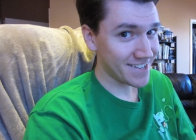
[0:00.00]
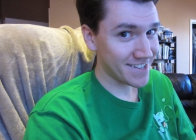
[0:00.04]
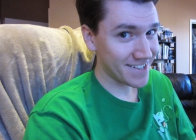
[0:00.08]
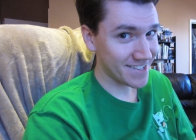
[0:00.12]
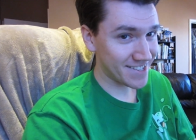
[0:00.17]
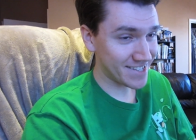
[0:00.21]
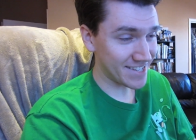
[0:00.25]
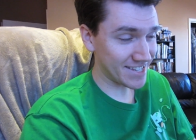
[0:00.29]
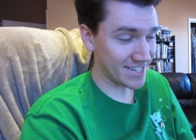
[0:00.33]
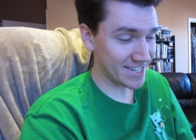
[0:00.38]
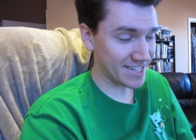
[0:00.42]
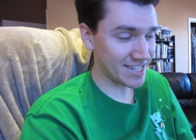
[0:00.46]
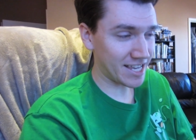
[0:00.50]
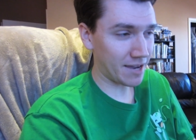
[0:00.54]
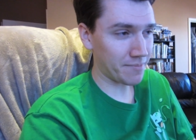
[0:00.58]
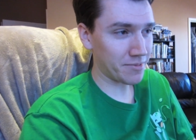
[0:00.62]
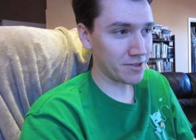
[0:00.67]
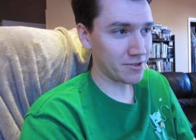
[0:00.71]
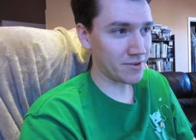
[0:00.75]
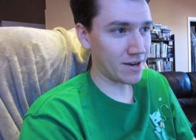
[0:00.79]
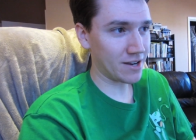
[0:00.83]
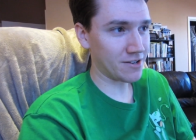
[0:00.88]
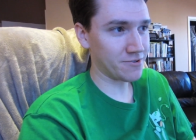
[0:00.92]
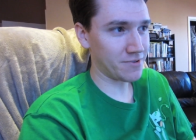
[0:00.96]
This is a step
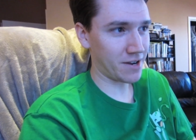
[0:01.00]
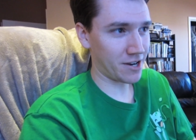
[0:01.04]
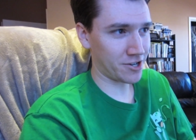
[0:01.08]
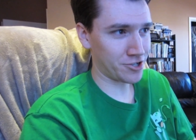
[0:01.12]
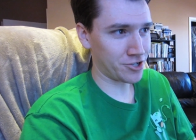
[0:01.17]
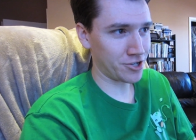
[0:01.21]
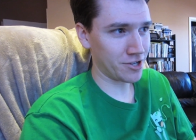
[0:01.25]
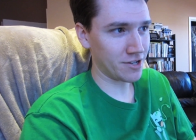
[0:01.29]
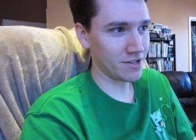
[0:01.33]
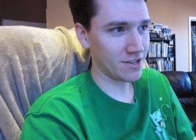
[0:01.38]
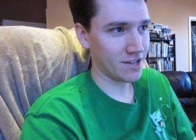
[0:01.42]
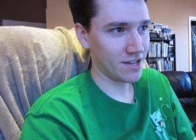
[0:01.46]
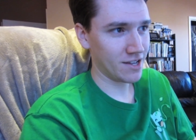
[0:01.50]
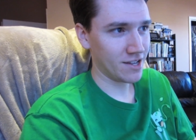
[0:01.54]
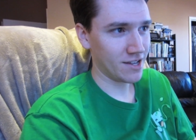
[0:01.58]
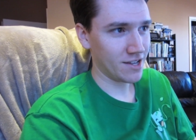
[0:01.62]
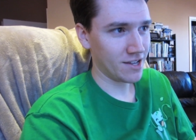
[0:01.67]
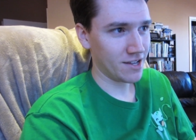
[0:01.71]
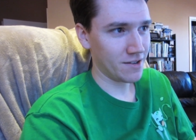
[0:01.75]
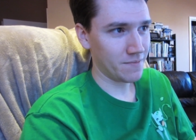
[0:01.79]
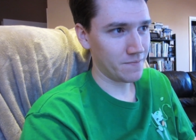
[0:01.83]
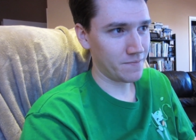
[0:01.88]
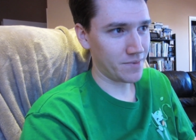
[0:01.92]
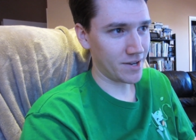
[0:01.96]
in the right direction,
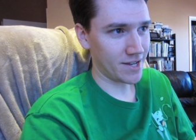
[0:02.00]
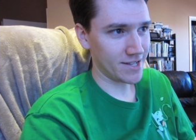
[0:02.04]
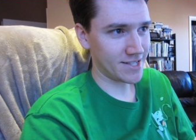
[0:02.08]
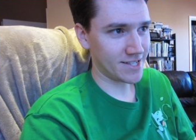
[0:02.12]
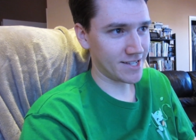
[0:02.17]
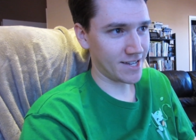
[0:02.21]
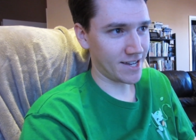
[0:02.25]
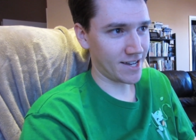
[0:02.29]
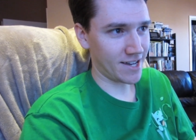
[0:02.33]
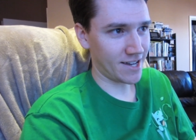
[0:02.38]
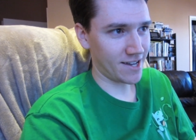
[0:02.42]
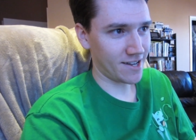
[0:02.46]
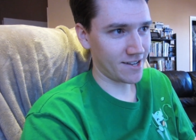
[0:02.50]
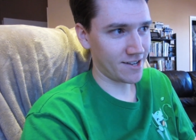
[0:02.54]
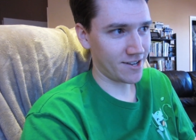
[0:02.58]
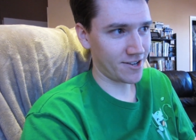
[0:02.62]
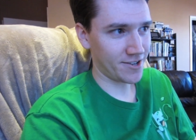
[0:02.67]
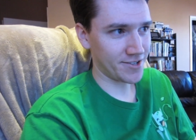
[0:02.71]
but uh,